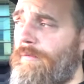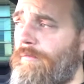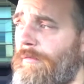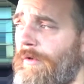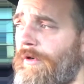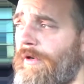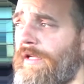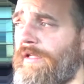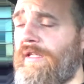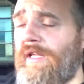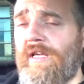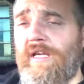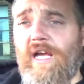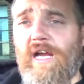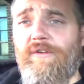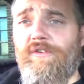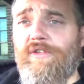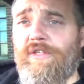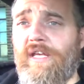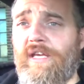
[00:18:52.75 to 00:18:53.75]
bro. They think
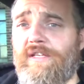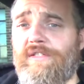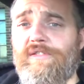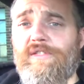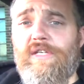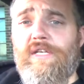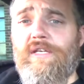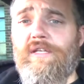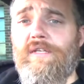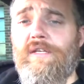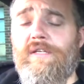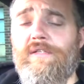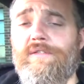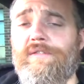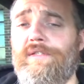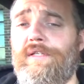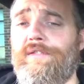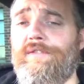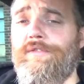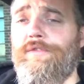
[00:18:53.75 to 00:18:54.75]
everything CNN
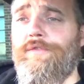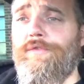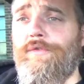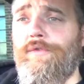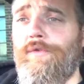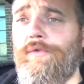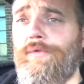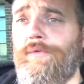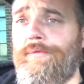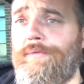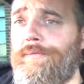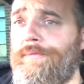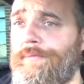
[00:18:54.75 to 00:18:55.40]
says is true.